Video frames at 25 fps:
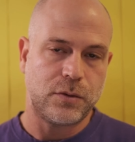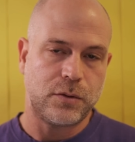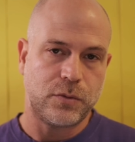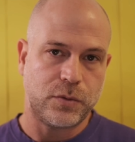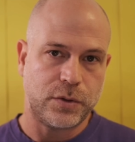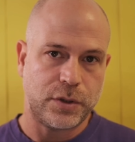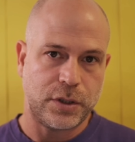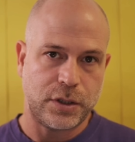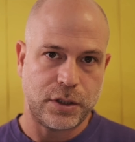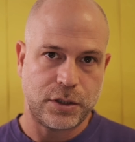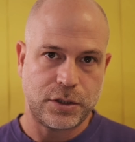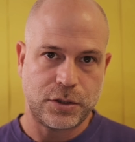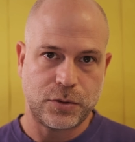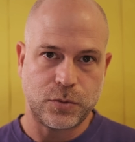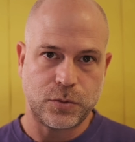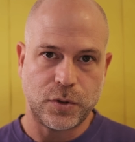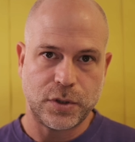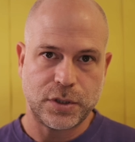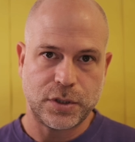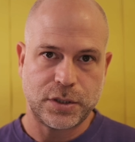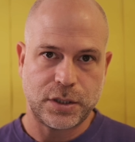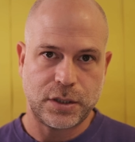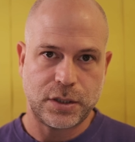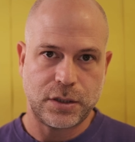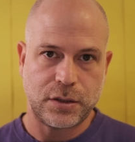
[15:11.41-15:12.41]
which
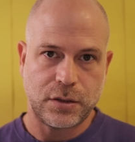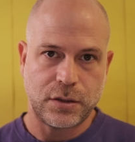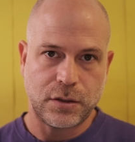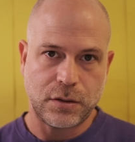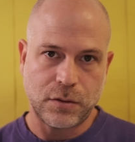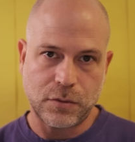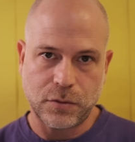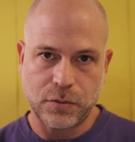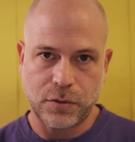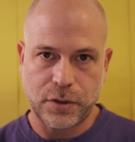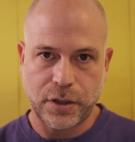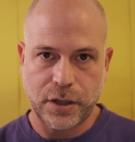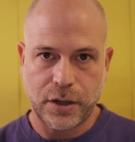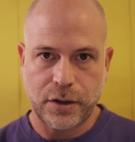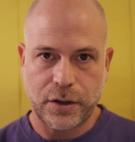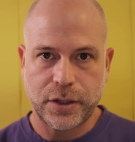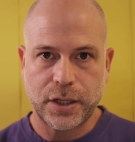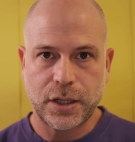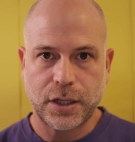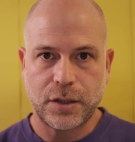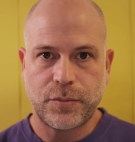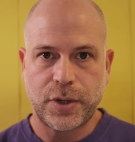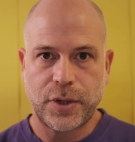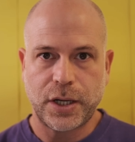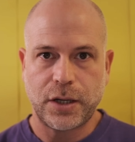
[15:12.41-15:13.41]
was an
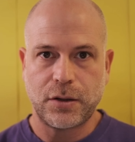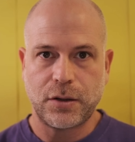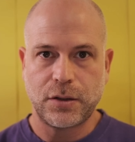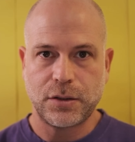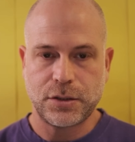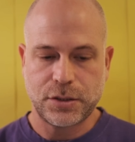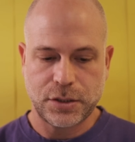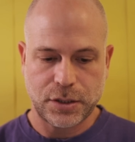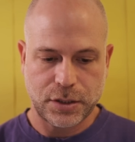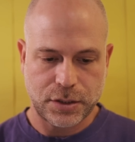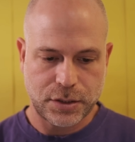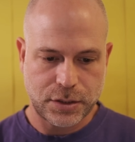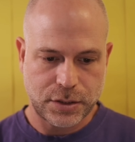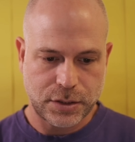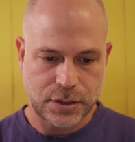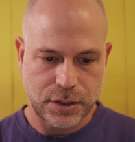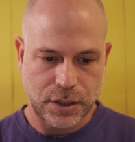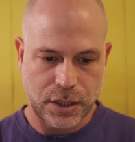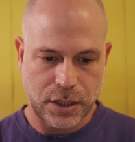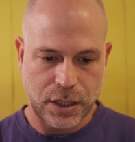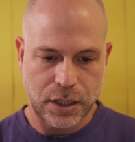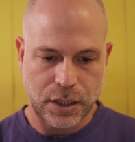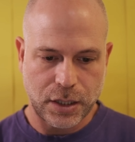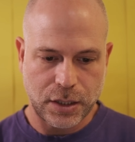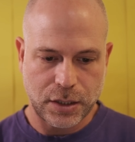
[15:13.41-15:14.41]
Hungarian biologist
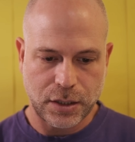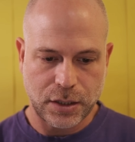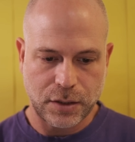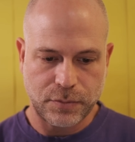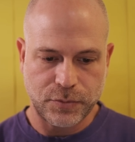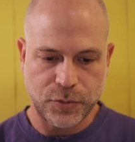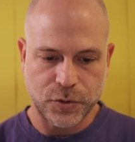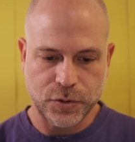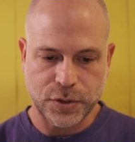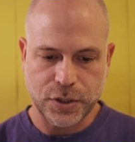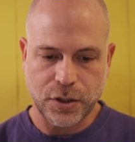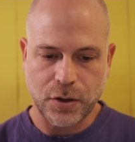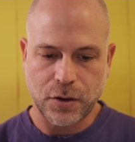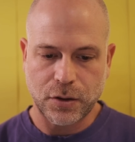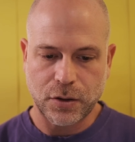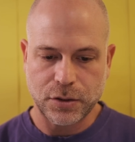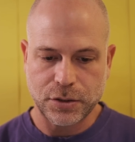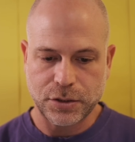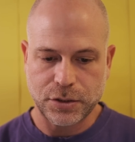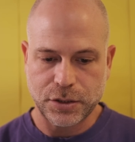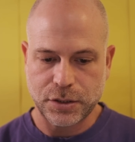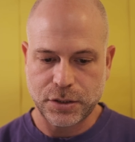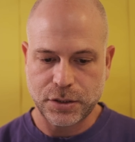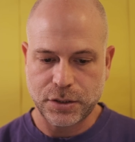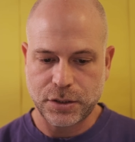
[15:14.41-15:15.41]
and a
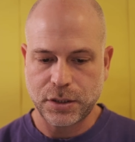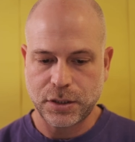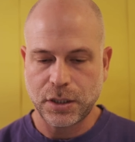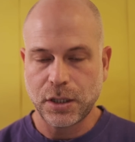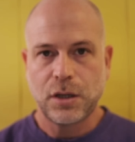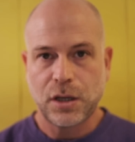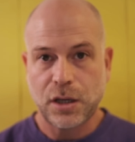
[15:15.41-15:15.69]
musicologist.